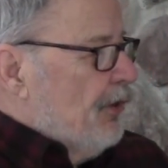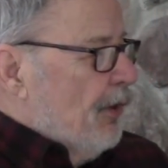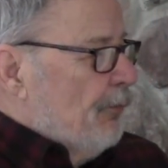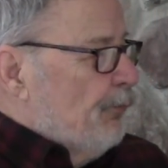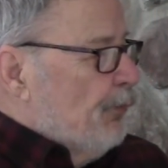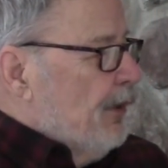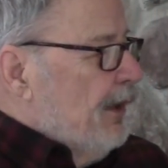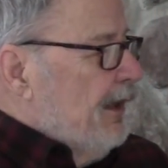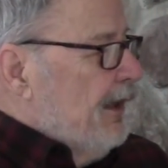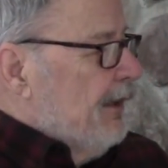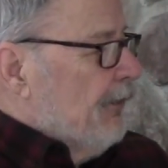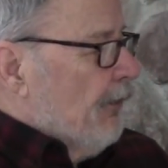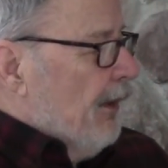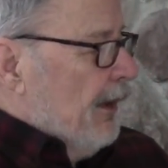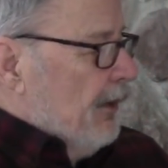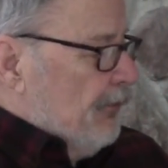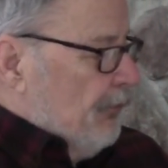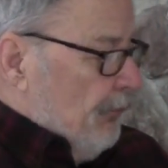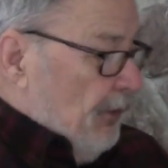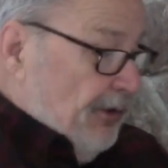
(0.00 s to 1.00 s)
breeding
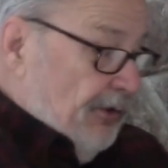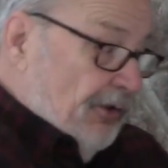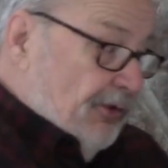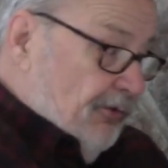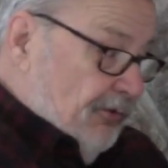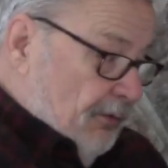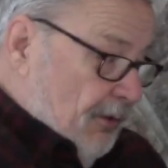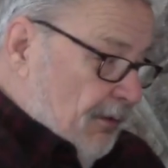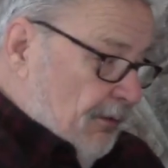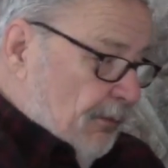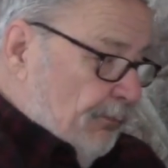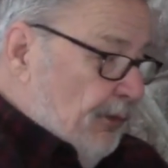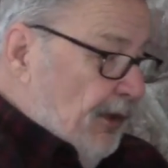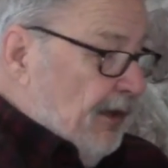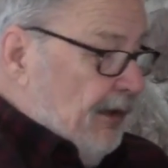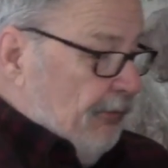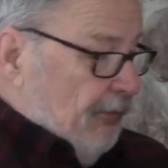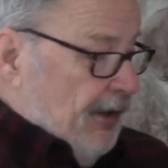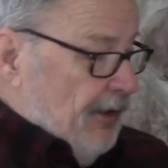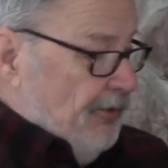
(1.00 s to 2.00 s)
range, which is, the
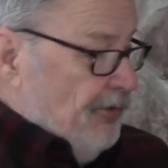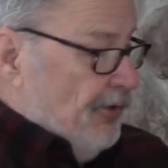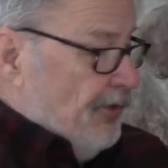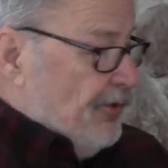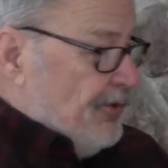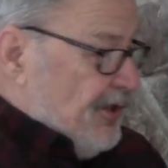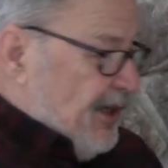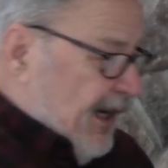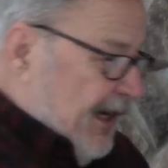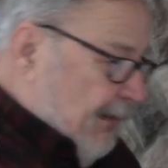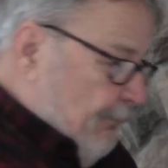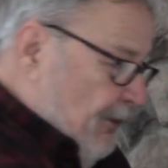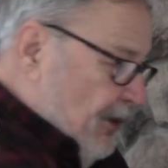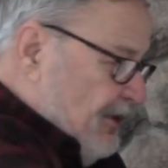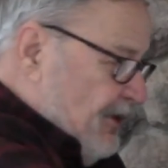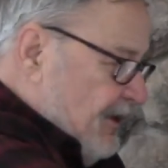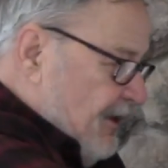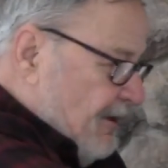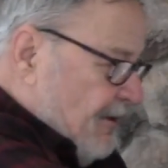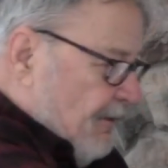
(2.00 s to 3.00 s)
breeding range is the same
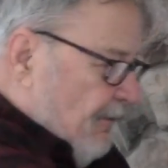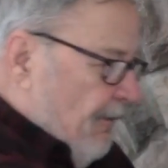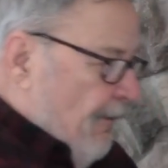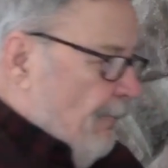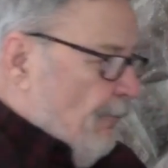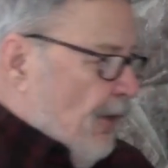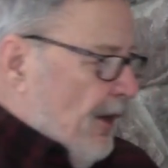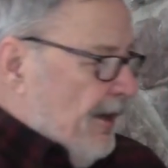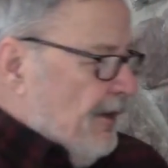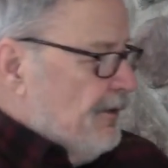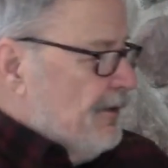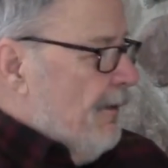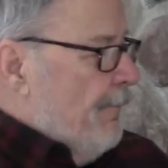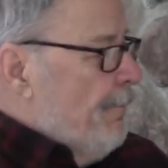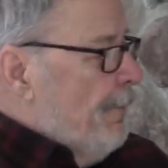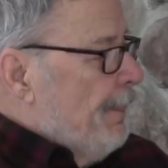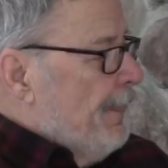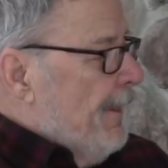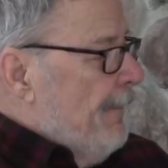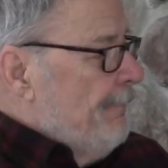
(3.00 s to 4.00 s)
as his home range.
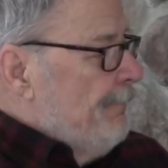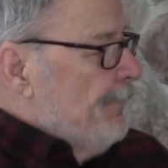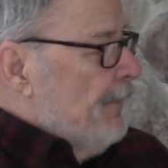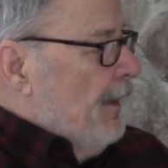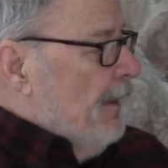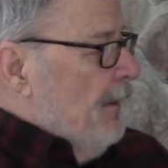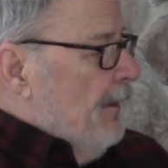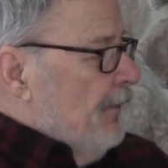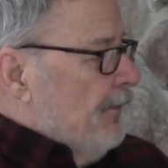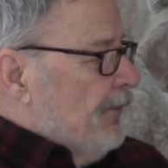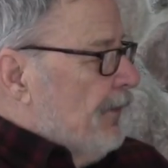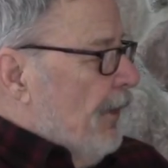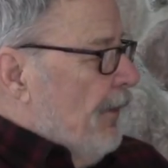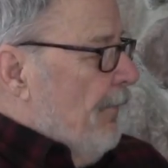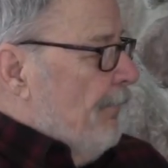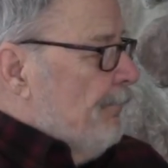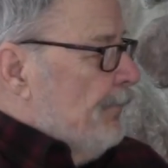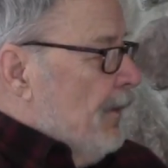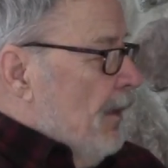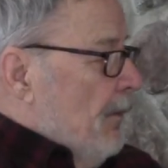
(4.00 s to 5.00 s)

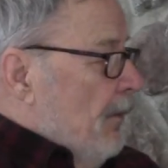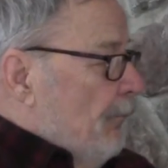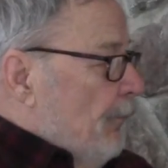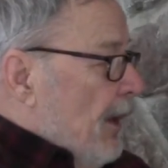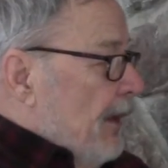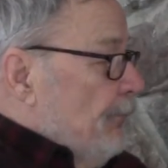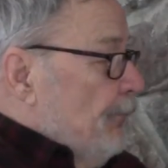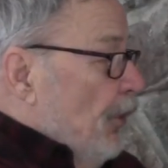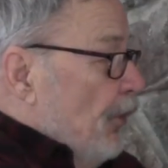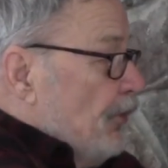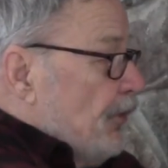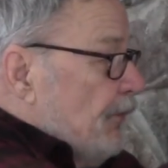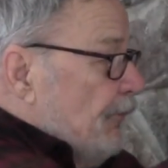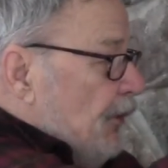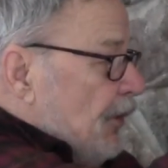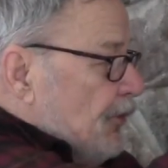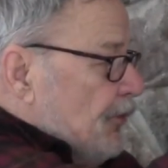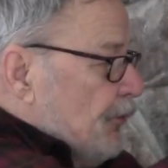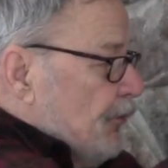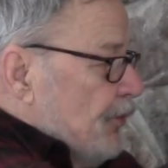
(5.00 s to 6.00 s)
So, but most of
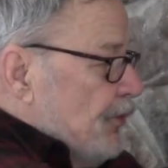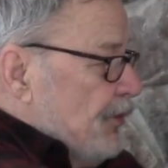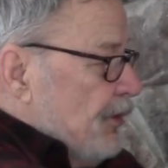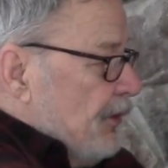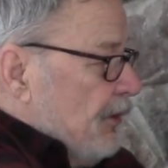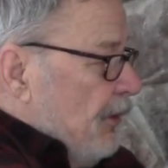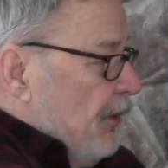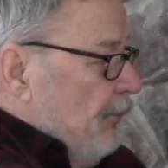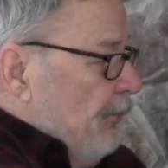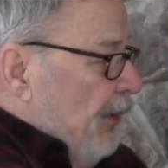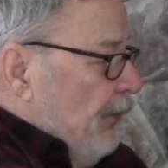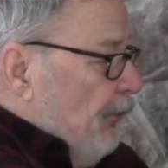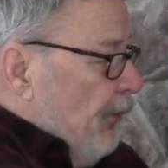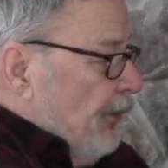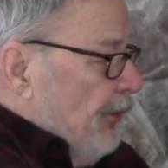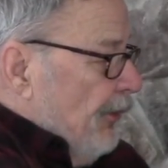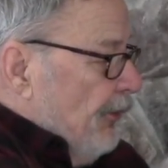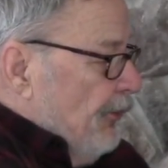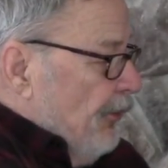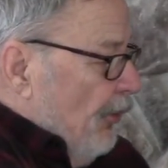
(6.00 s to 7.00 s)
his cruises are going to be where
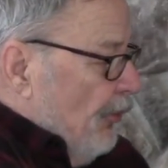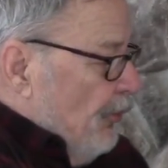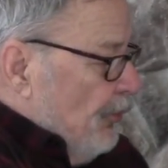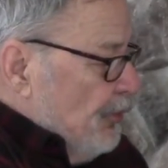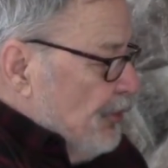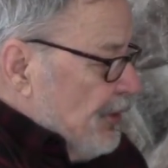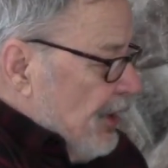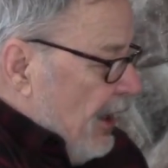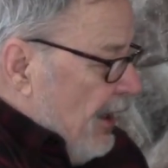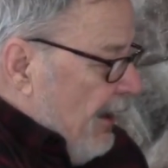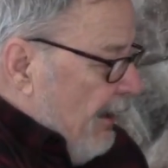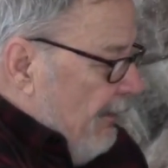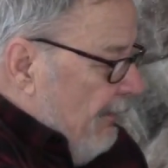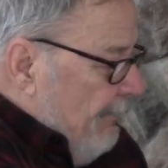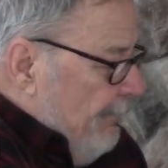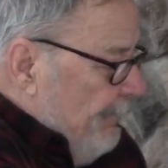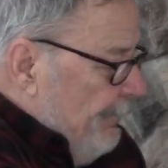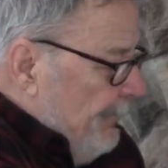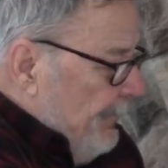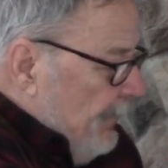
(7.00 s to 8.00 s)
the does are,
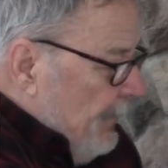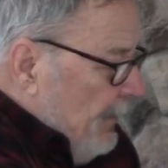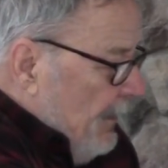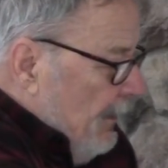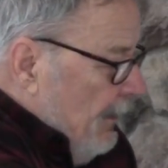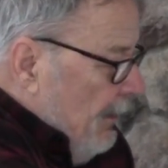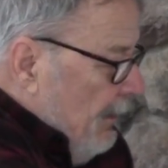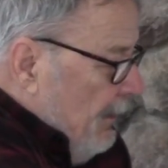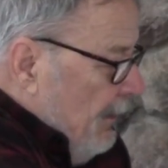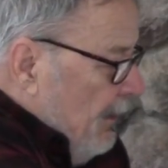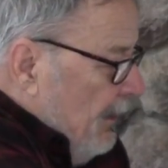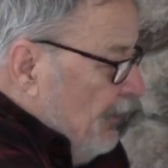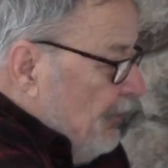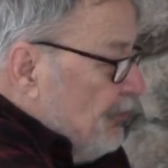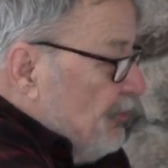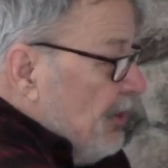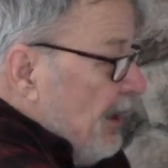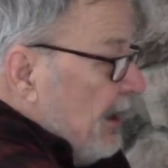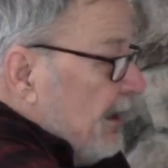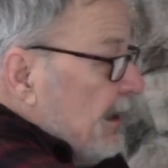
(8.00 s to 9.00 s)
and
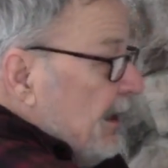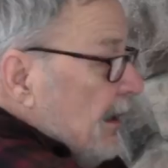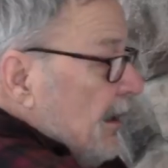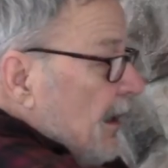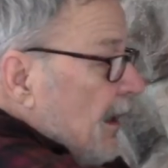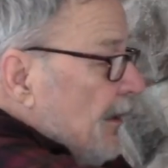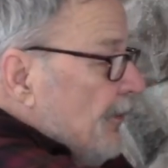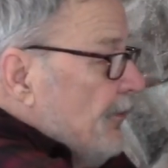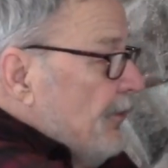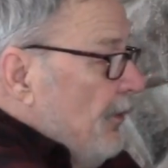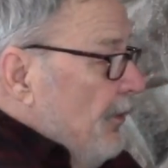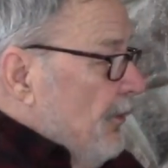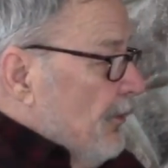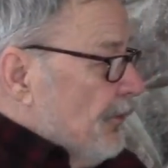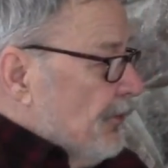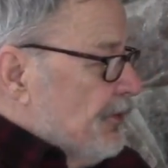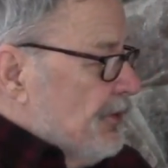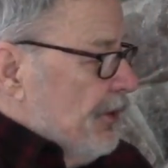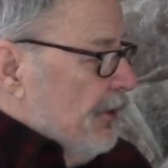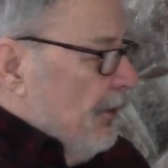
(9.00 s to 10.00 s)
checking on
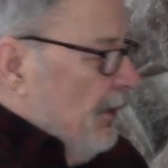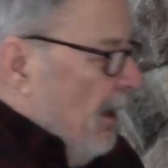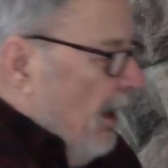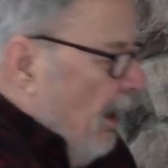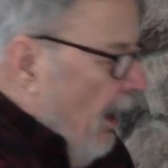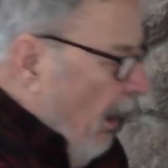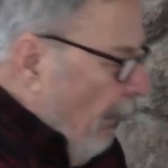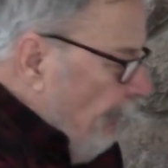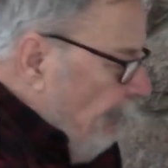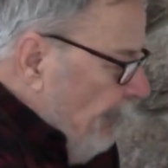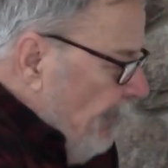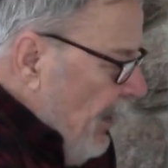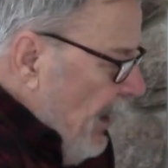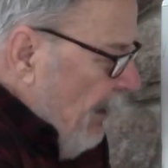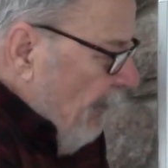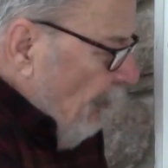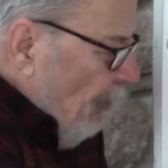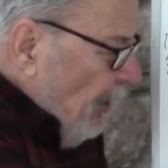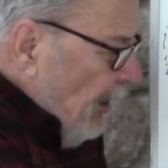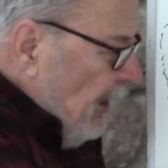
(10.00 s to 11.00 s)
does. So,
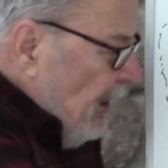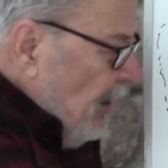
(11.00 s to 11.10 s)
everything